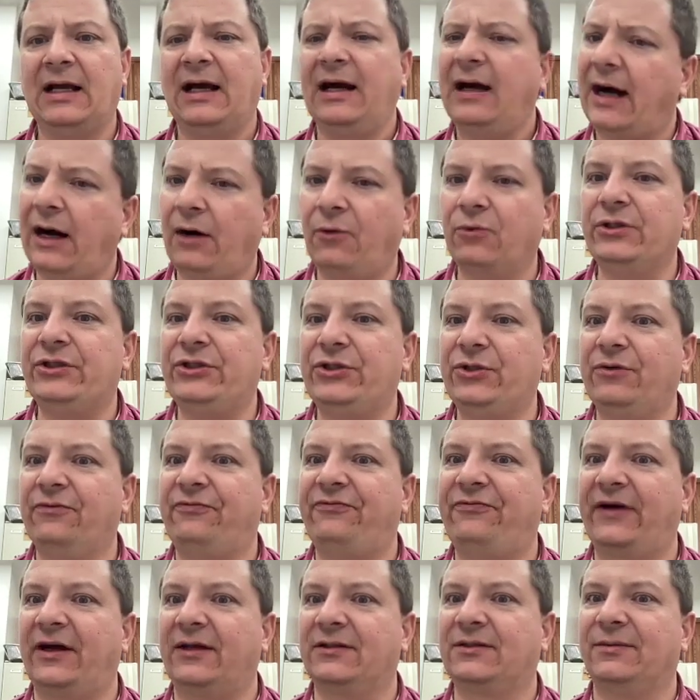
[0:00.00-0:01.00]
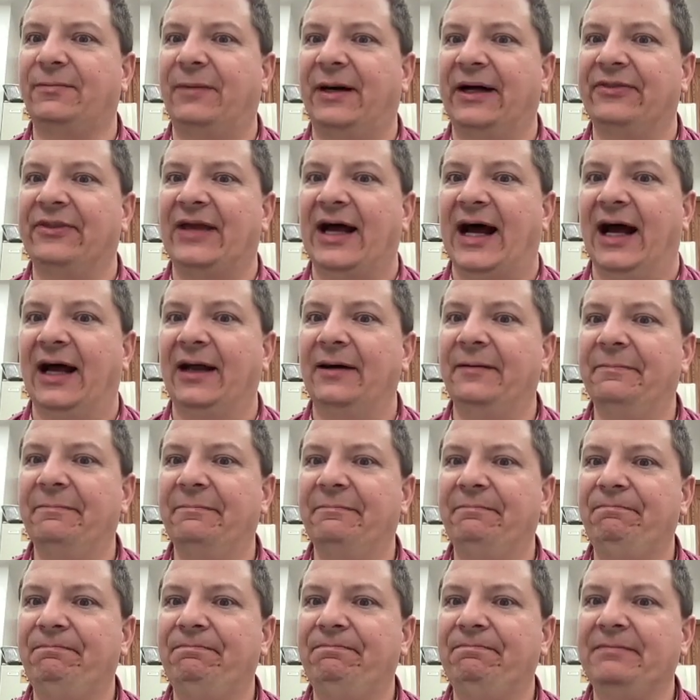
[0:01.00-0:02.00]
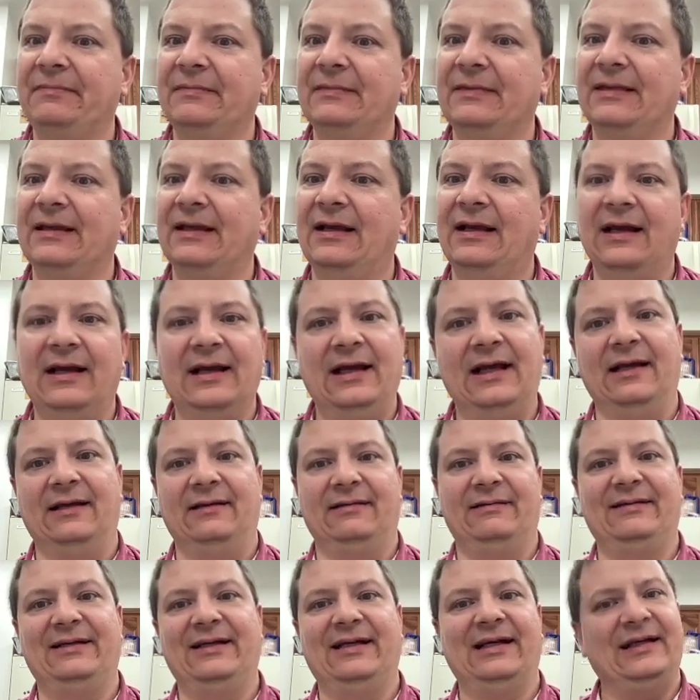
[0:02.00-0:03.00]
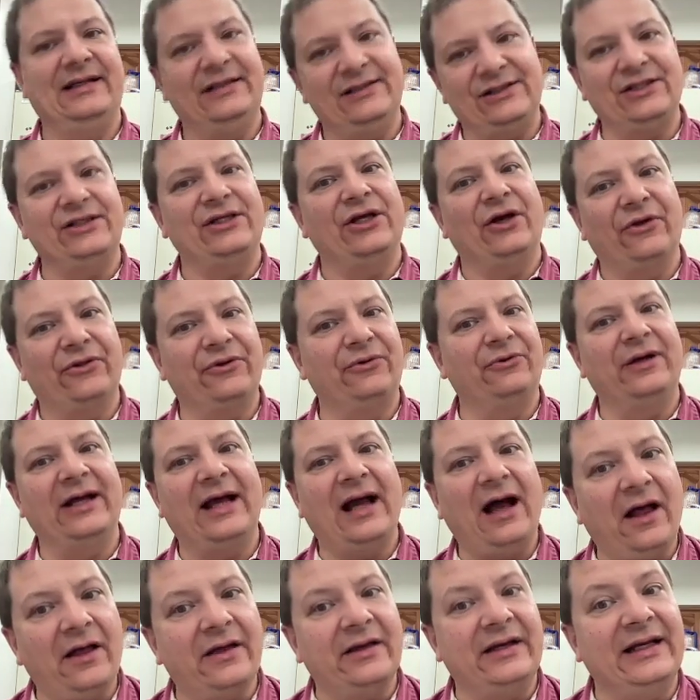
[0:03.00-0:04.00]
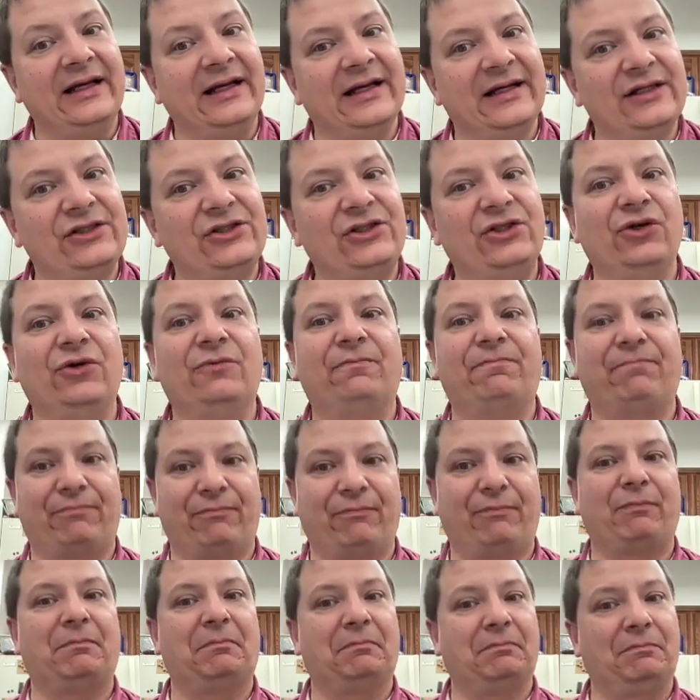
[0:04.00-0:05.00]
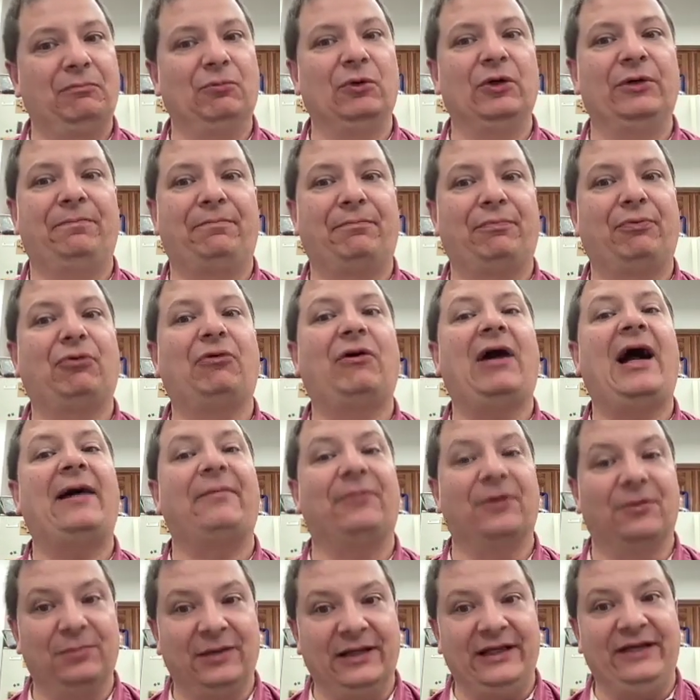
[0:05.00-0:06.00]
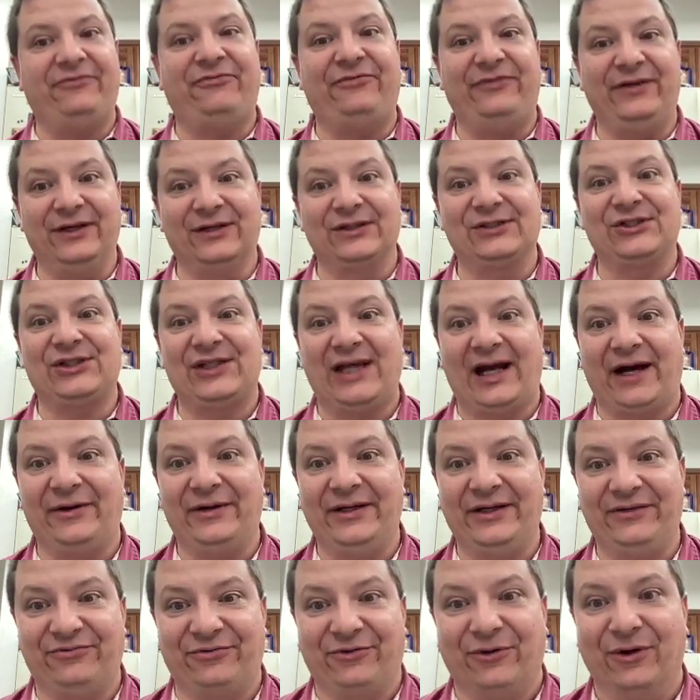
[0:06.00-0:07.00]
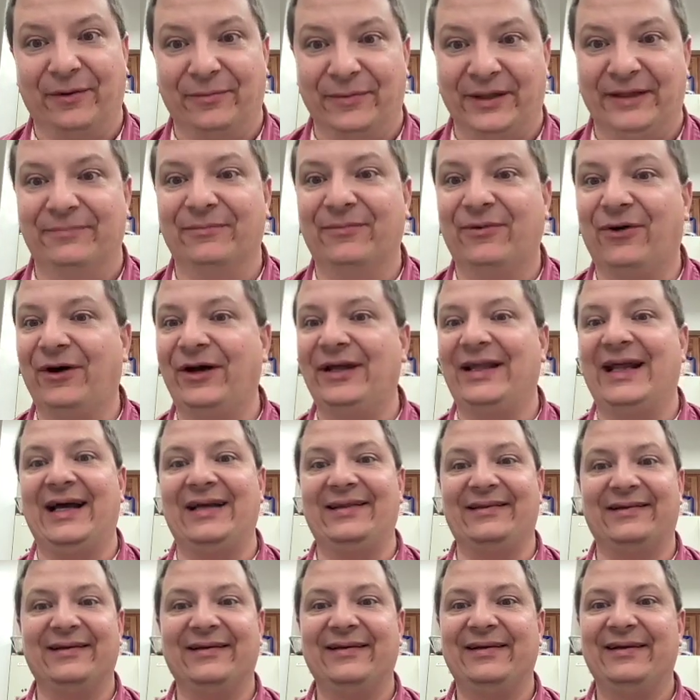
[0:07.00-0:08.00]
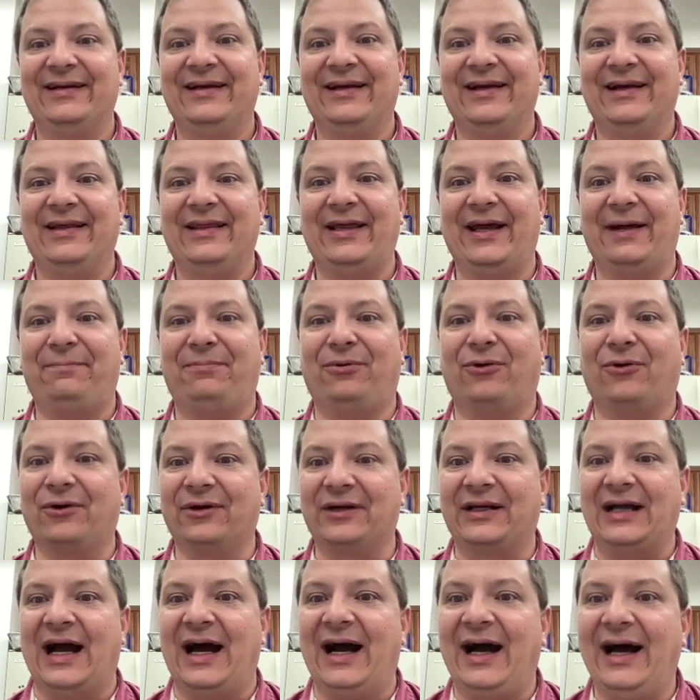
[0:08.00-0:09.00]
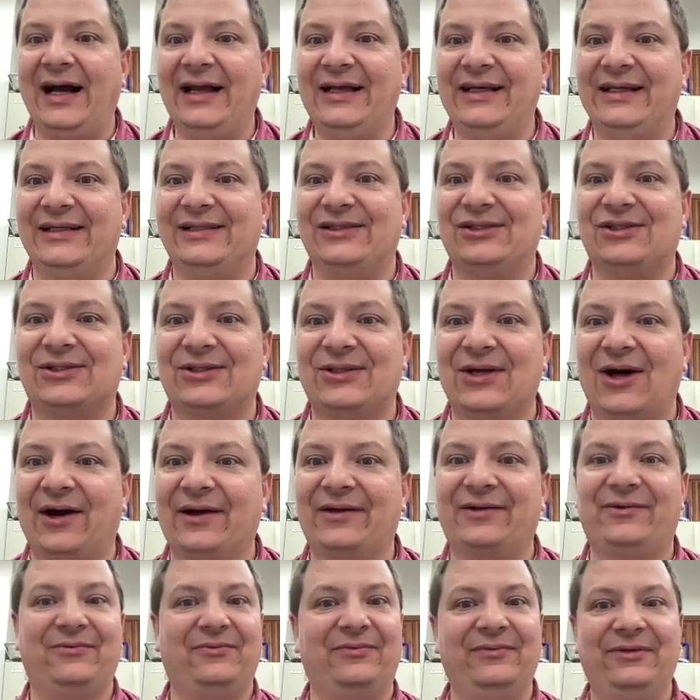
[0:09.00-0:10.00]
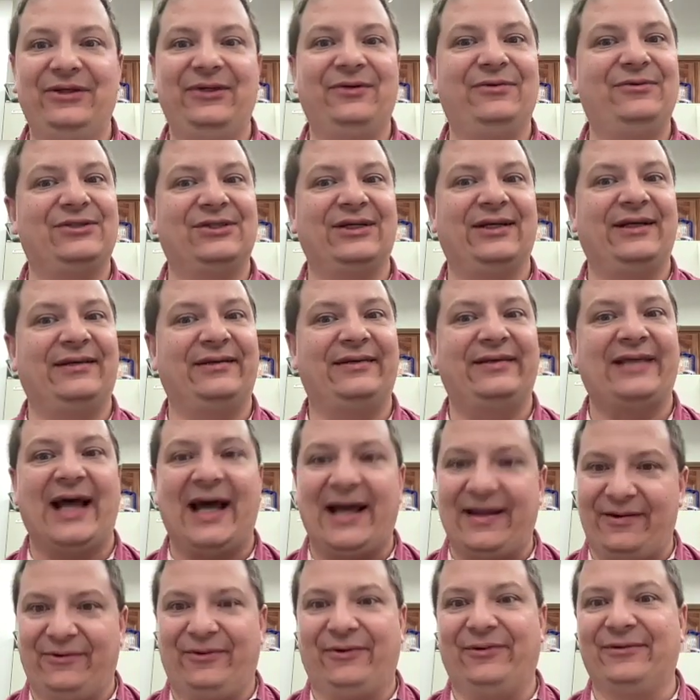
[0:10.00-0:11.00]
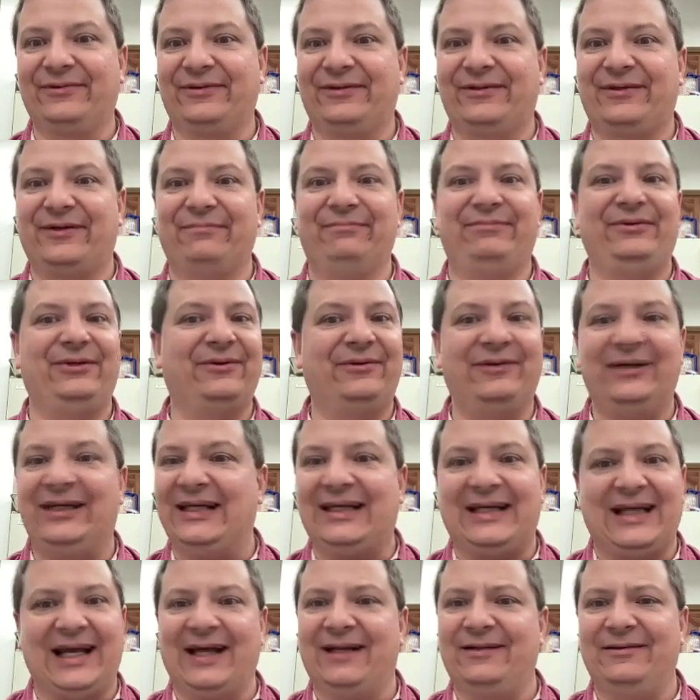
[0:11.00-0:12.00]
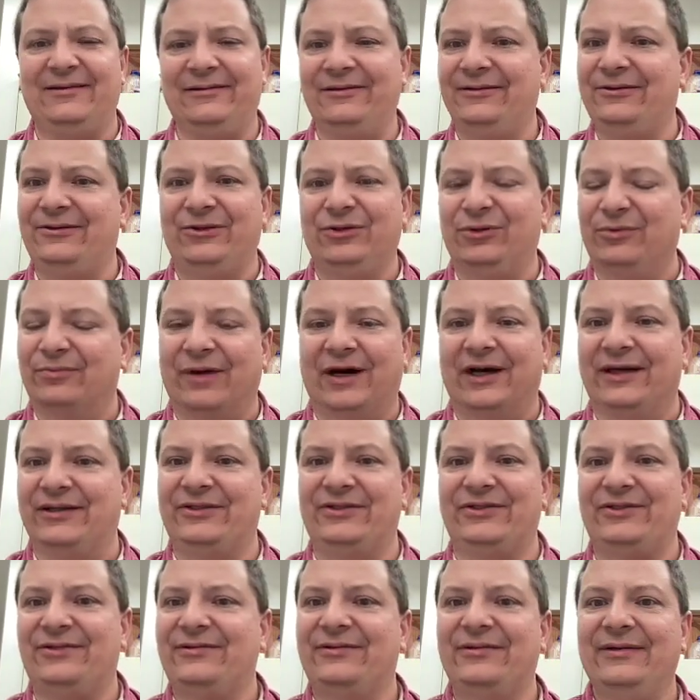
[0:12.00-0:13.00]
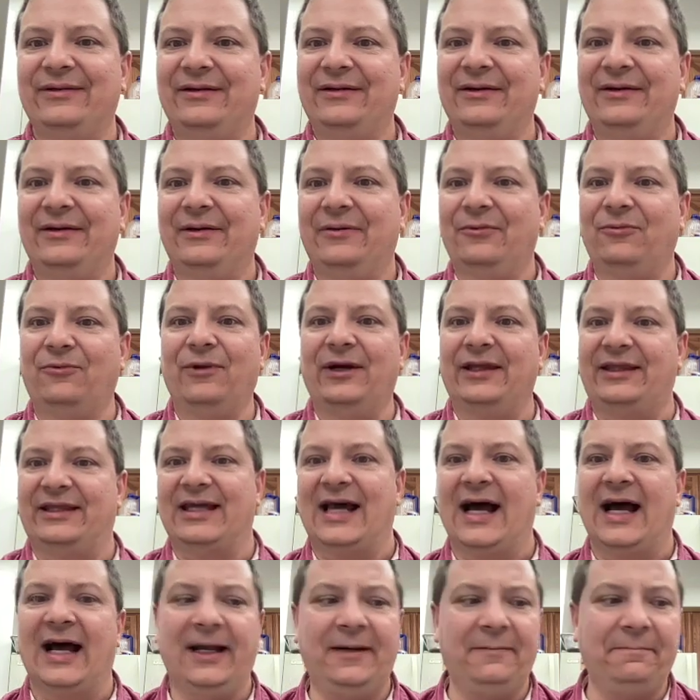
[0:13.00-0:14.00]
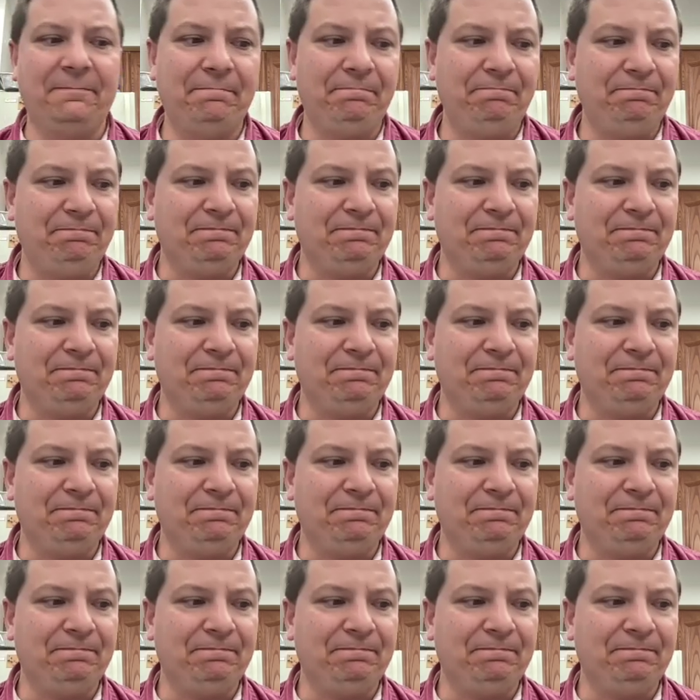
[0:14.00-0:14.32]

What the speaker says: how would you have felt about that? And he said, you know, the reality is you would probably feel sorry for me. Boy, that poor guy, he's stuck using that old computer. He can't do much with that.